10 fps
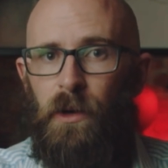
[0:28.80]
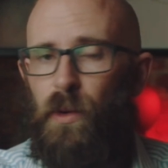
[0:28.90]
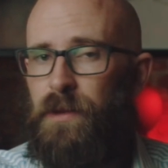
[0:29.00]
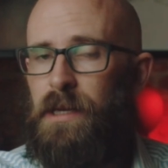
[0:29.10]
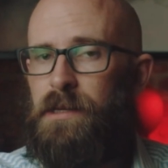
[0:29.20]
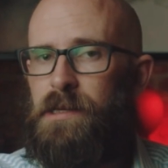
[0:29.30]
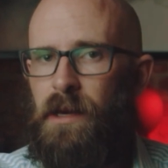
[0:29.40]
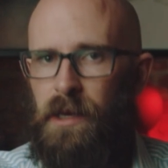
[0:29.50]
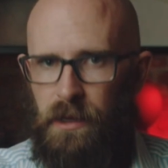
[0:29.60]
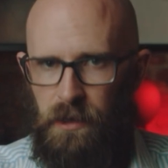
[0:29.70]
or the
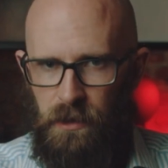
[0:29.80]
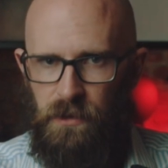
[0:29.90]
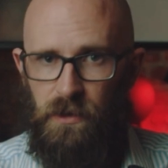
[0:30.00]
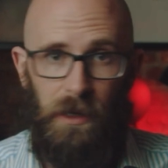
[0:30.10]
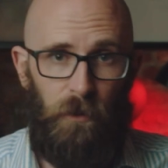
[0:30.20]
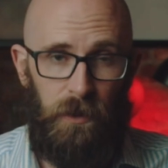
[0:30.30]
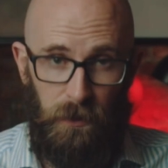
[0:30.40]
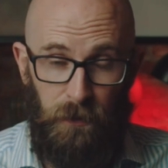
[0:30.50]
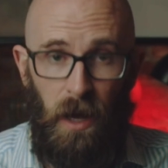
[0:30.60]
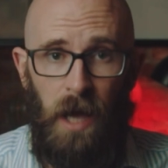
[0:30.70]
entire country, with
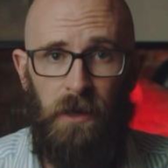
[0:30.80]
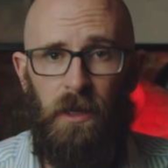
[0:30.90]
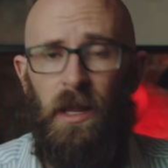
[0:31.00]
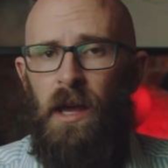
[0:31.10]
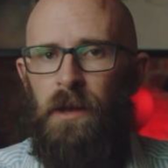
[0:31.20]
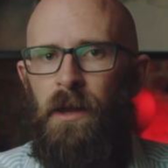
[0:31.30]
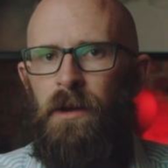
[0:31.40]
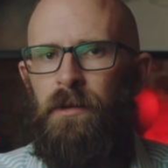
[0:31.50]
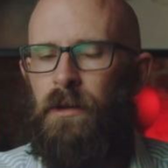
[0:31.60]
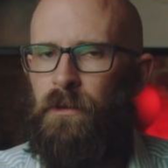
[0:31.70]
the final,
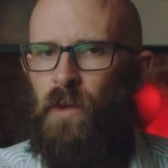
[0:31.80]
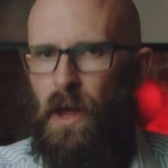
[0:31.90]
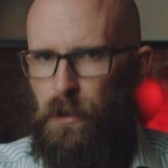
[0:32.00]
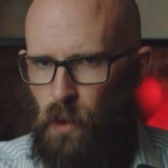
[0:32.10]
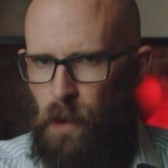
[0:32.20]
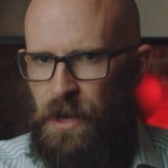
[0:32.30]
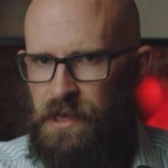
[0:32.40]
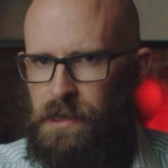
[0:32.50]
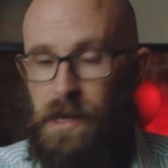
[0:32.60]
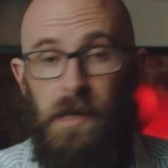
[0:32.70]
known rather
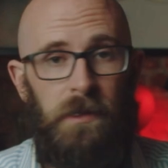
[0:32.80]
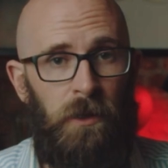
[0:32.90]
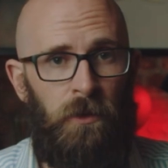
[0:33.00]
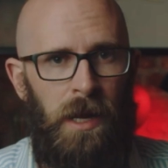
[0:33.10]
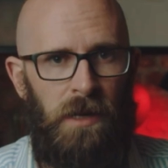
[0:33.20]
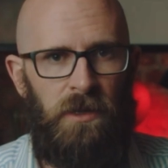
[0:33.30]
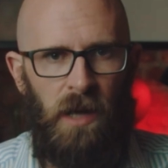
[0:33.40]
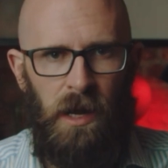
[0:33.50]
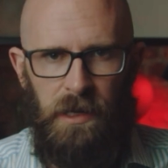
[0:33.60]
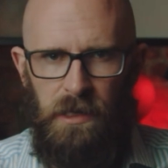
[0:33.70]
ominously as the Great
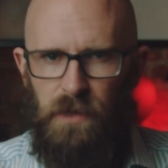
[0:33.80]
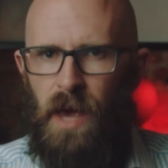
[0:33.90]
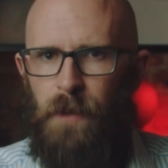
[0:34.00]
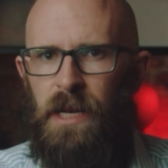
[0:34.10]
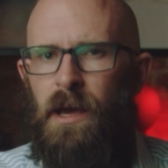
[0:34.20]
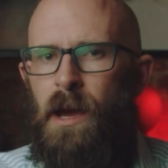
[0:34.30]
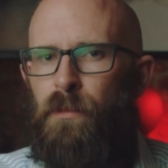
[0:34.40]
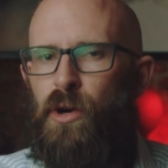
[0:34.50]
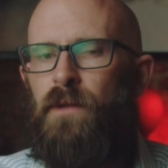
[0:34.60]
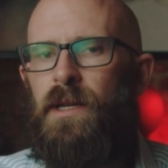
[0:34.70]
Chinese Famine,
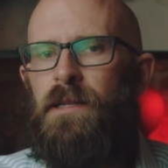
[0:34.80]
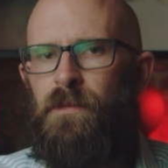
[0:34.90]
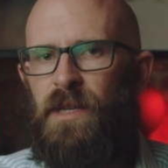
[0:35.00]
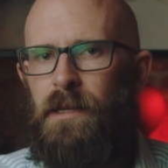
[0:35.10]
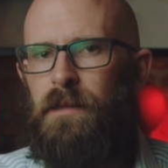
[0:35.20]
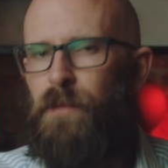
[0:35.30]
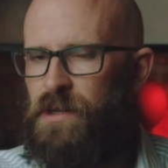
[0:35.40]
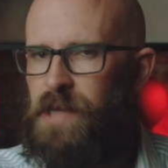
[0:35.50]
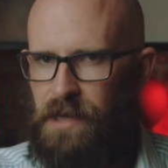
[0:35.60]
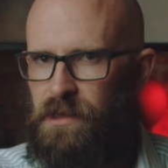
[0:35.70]
proving to be the
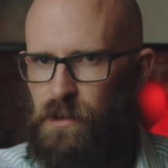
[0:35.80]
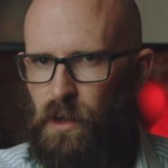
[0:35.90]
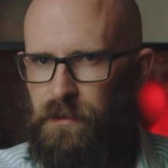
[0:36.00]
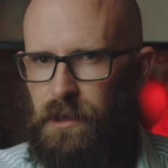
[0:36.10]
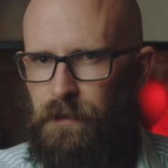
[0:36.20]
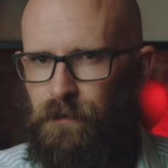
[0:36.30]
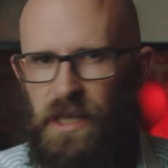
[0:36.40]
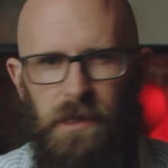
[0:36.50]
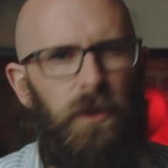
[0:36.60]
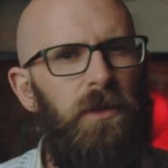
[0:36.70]
most catastrophic.
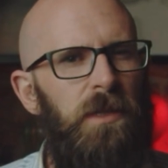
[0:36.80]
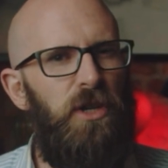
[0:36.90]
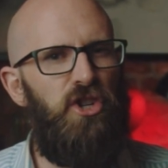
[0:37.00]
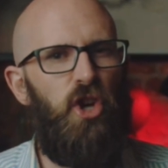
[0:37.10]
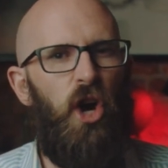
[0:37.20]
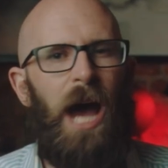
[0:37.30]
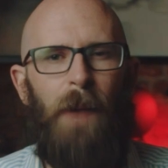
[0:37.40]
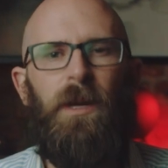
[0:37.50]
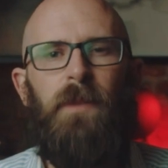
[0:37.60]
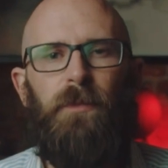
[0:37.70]
It's difficult to be sure how
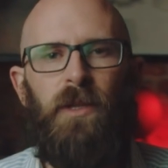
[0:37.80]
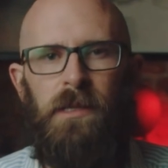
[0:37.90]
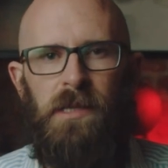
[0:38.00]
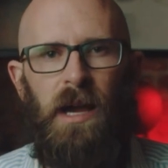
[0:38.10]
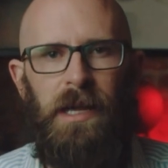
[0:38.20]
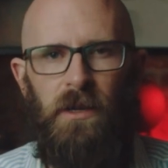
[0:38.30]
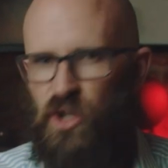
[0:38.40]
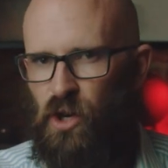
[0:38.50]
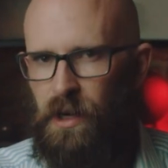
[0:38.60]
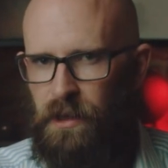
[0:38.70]
many people died
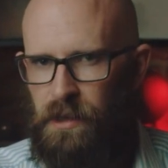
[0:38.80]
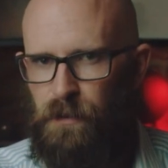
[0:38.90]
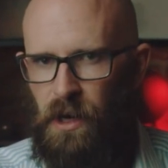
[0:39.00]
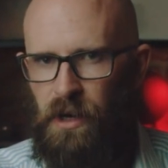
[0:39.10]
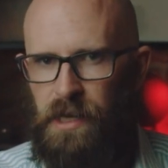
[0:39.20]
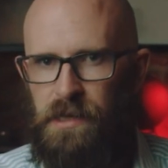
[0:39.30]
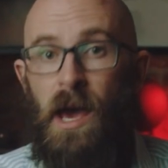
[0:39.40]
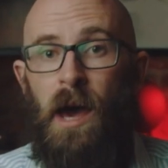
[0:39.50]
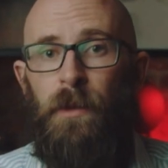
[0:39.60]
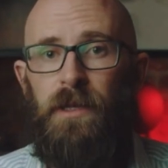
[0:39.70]
during this period,
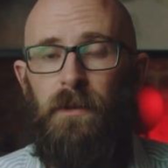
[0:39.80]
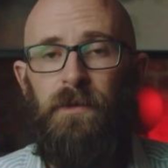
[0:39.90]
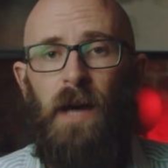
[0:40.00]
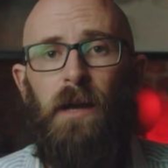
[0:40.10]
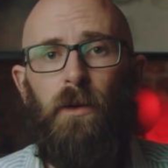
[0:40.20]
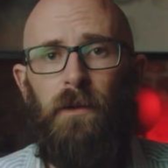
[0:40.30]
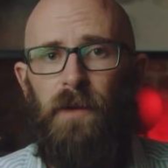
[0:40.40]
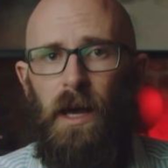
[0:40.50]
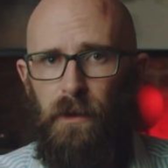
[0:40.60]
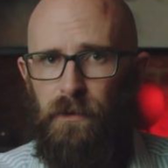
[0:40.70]
but the final
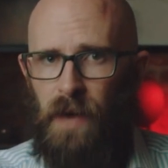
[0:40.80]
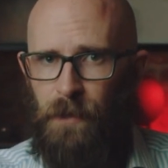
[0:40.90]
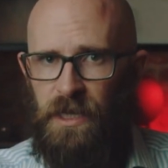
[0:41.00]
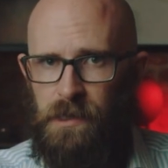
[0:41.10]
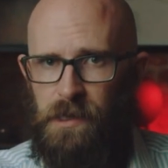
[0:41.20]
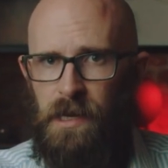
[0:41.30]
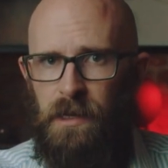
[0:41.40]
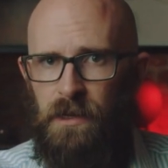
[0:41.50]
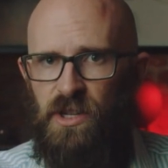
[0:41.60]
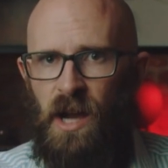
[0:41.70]
5 famines seen
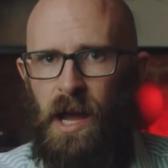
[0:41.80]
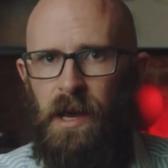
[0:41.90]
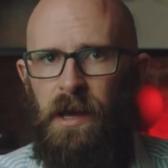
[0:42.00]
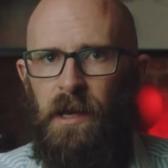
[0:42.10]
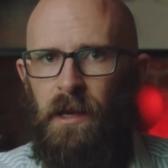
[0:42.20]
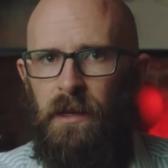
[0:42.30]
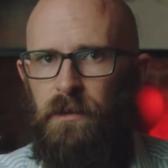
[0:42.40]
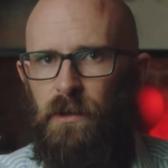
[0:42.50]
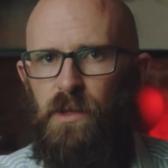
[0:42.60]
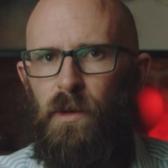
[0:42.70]
in China are
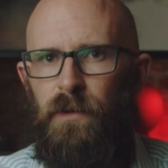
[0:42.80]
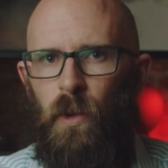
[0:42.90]
thought to have